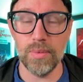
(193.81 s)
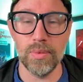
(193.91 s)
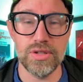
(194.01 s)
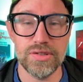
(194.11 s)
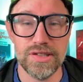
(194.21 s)

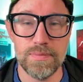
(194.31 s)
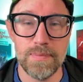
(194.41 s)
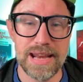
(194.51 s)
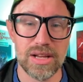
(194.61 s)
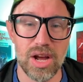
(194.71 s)
reduce its
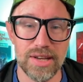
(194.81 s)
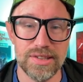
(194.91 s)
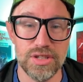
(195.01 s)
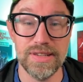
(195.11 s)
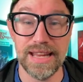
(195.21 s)
mana
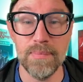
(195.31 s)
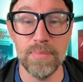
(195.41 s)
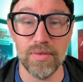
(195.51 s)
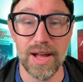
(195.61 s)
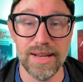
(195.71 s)
cost using
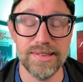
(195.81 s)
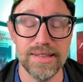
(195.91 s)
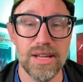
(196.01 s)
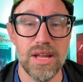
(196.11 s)
Improvise.